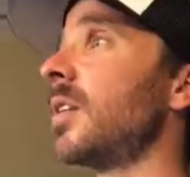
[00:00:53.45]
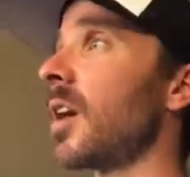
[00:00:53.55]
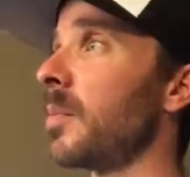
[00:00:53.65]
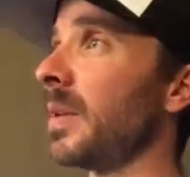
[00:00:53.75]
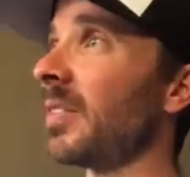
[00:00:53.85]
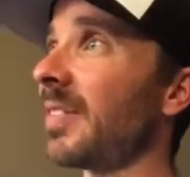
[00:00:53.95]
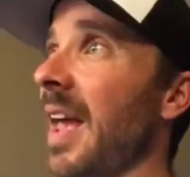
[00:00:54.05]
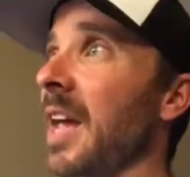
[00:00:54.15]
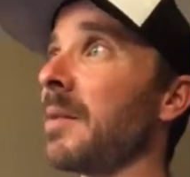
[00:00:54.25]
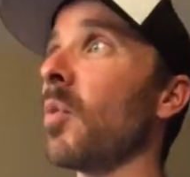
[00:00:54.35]
kind of be
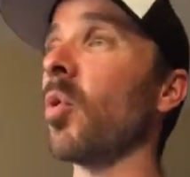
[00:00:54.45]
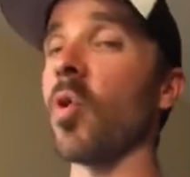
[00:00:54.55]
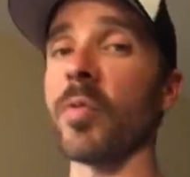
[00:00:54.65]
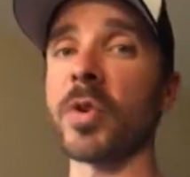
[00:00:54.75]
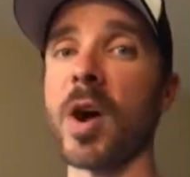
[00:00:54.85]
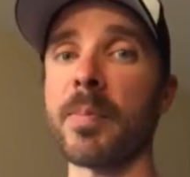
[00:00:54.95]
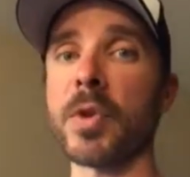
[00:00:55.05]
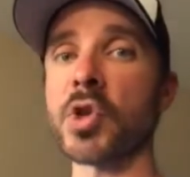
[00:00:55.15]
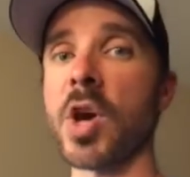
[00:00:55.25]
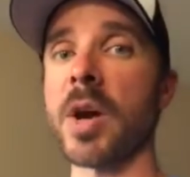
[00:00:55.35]
staying more over top
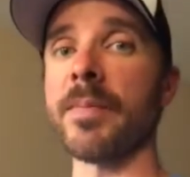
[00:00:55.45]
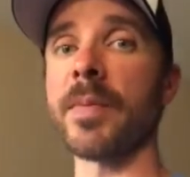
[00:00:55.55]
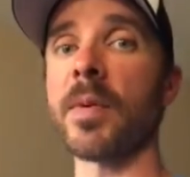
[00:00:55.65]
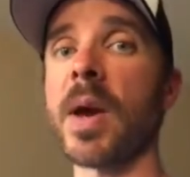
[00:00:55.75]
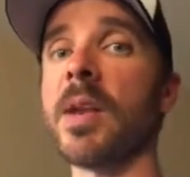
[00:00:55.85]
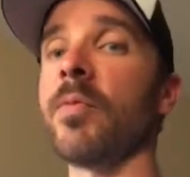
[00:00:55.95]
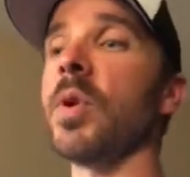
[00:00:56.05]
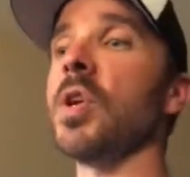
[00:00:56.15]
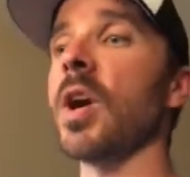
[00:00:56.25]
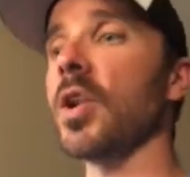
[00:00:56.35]
the shot, right? If
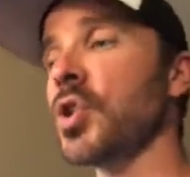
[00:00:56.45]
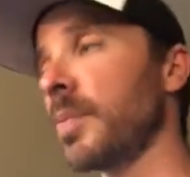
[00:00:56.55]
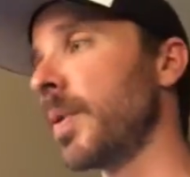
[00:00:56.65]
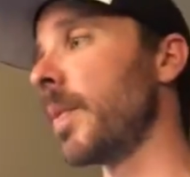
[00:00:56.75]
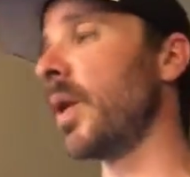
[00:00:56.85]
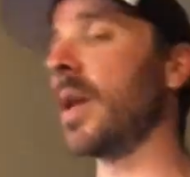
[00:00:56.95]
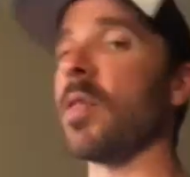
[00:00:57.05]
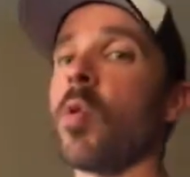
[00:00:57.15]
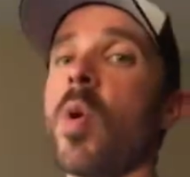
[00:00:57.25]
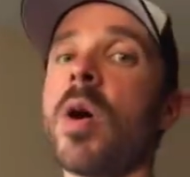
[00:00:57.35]
we kind of chip the ball
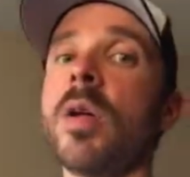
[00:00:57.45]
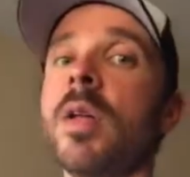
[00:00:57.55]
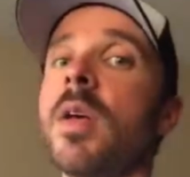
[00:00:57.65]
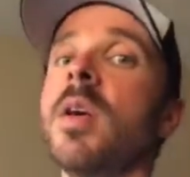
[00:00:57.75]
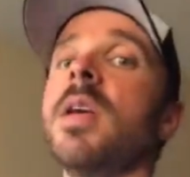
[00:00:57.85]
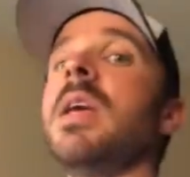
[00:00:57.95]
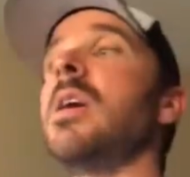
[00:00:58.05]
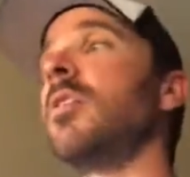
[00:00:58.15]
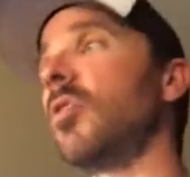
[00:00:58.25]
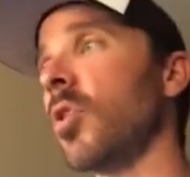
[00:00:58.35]
down the wall,
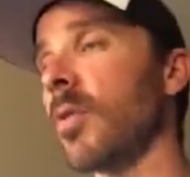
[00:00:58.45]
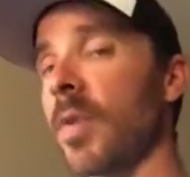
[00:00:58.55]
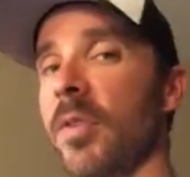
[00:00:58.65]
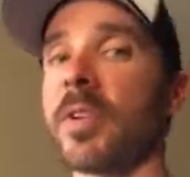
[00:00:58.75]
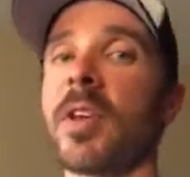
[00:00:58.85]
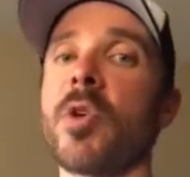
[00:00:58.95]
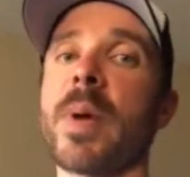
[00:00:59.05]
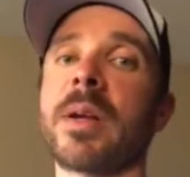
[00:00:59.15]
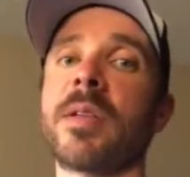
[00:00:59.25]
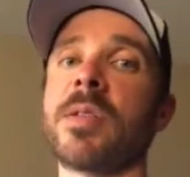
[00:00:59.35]
easier for us to clear
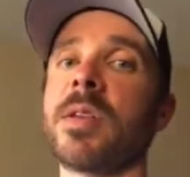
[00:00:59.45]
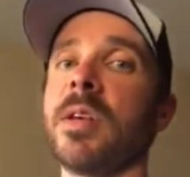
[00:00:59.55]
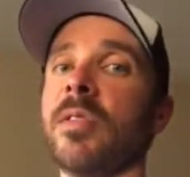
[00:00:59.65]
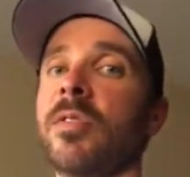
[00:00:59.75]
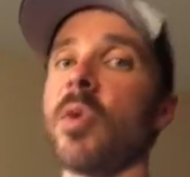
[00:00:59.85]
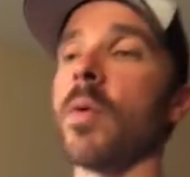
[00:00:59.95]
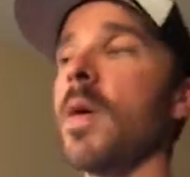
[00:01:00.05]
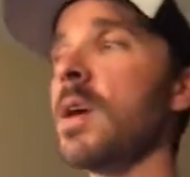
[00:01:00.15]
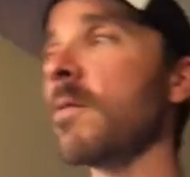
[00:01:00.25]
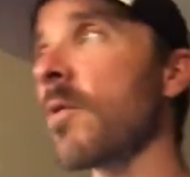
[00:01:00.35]
back to the tee. So
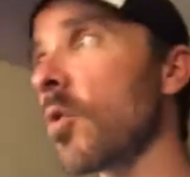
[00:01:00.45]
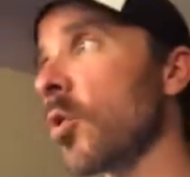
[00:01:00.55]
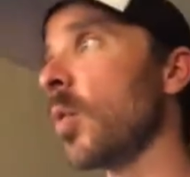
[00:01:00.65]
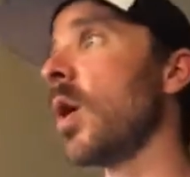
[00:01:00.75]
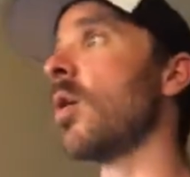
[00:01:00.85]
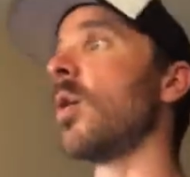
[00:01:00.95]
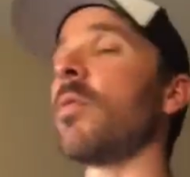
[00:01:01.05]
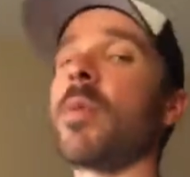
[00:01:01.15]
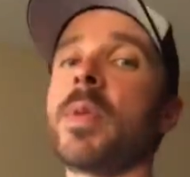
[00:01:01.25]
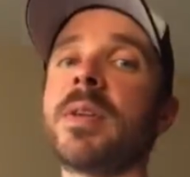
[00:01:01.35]
further we
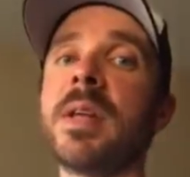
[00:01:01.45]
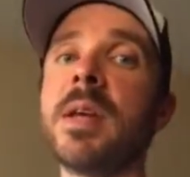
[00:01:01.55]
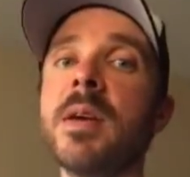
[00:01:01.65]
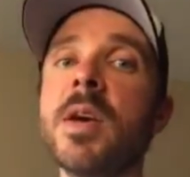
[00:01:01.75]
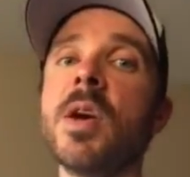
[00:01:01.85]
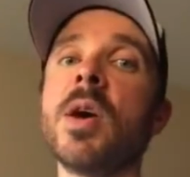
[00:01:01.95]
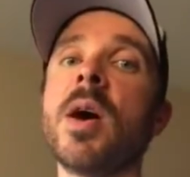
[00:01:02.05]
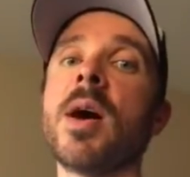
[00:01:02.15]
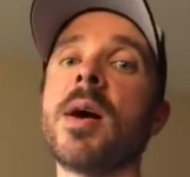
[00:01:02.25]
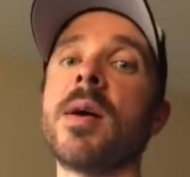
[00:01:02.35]
are from the tee,
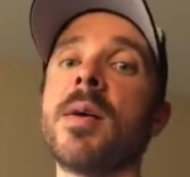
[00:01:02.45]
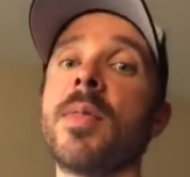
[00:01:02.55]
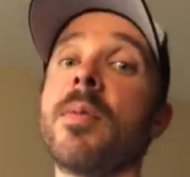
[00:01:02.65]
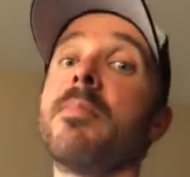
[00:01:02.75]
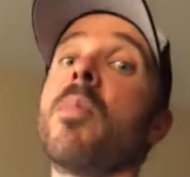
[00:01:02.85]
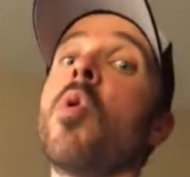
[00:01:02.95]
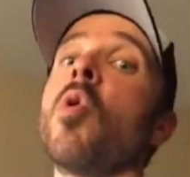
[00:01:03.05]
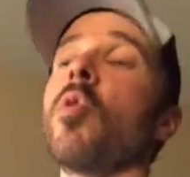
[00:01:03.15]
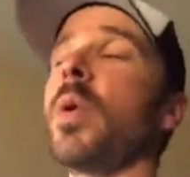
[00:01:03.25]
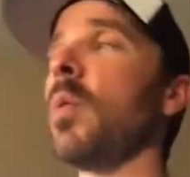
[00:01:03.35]
the
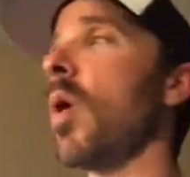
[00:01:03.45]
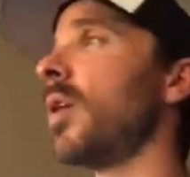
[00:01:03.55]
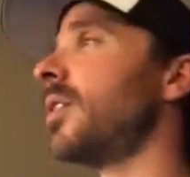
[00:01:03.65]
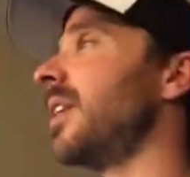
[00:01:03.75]
more we want